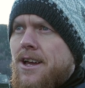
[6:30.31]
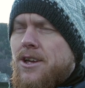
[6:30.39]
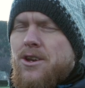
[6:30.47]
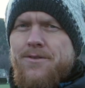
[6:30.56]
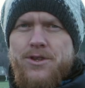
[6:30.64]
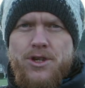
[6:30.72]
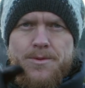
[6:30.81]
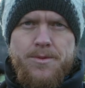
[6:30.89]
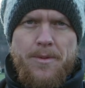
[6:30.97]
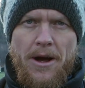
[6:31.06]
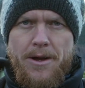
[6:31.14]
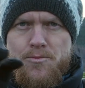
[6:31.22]
if it jumps
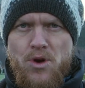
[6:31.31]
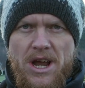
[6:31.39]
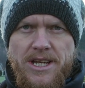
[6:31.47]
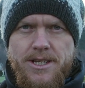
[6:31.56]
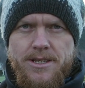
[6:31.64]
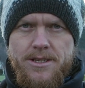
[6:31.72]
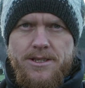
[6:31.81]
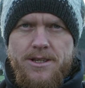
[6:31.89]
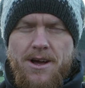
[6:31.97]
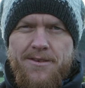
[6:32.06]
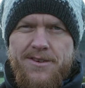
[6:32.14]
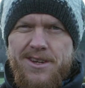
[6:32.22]
behind branches and
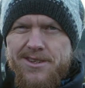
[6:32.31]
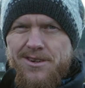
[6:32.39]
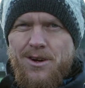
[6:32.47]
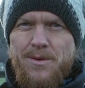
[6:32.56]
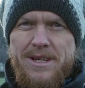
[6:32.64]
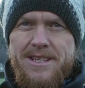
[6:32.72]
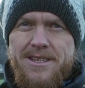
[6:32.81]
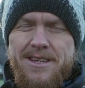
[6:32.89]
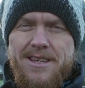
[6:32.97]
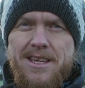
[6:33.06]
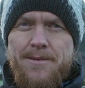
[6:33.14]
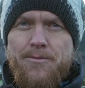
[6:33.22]
stuff, it doesn't always
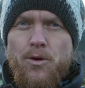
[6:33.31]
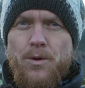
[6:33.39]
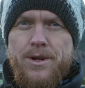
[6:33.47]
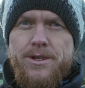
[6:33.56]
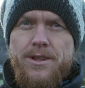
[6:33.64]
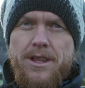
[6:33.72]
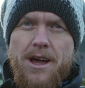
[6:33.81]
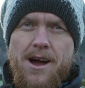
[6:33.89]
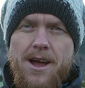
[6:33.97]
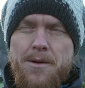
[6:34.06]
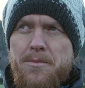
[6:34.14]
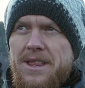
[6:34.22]
keep focus on the
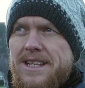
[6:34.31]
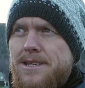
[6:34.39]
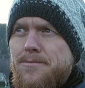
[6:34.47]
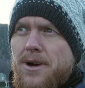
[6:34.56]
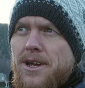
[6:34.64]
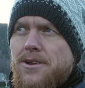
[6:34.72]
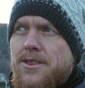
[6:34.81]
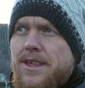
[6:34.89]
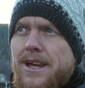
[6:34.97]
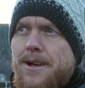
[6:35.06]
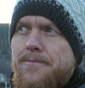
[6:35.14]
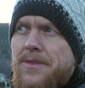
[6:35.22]
eye, but that's a minor
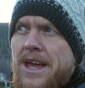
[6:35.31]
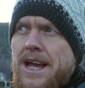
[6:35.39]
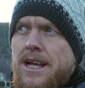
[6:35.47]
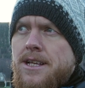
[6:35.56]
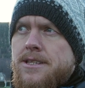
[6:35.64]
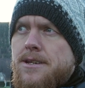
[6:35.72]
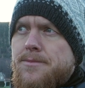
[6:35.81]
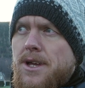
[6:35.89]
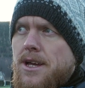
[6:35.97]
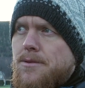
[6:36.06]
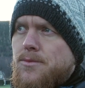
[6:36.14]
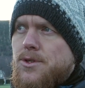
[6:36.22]
thing.
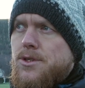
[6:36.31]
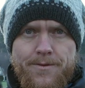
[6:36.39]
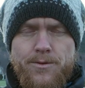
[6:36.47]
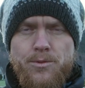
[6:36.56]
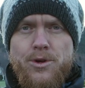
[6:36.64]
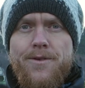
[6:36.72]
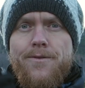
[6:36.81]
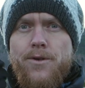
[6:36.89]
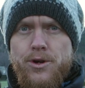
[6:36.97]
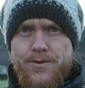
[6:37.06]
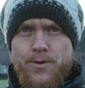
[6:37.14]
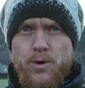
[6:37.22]
Sometimes when you're
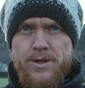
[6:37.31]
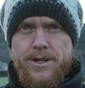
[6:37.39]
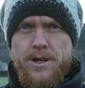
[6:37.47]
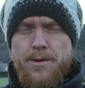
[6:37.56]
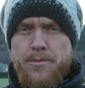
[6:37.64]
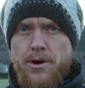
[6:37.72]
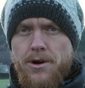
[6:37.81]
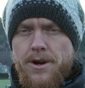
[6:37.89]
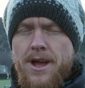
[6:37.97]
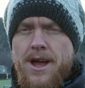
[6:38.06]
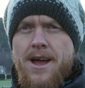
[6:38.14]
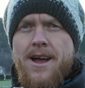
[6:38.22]
first focusing on a bird,
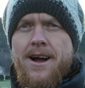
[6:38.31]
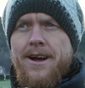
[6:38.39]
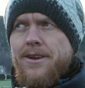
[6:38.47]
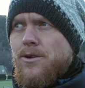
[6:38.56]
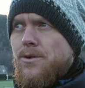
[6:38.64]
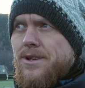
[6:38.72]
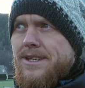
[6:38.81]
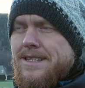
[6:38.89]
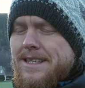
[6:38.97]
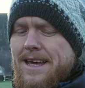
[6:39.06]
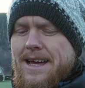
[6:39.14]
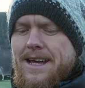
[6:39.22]
I notice
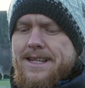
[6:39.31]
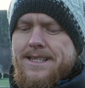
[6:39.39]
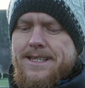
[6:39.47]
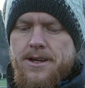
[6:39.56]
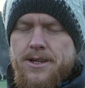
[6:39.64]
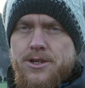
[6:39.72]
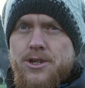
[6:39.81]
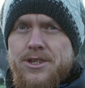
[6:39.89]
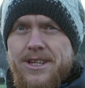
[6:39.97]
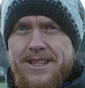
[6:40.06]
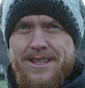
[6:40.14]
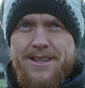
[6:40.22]
that it just
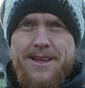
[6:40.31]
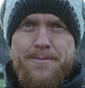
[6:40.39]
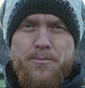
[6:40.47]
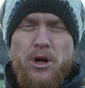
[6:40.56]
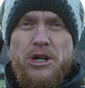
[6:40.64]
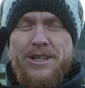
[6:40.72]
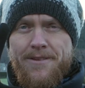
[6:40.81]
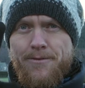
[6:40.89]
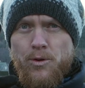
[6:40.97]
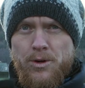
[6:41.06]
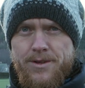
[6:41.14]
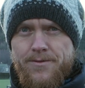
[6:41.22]
gets the birds in
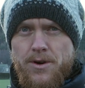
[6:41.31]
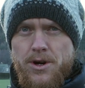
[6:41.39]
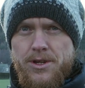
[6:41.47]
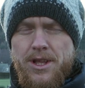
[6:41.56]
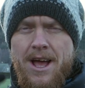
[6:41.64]
focus first,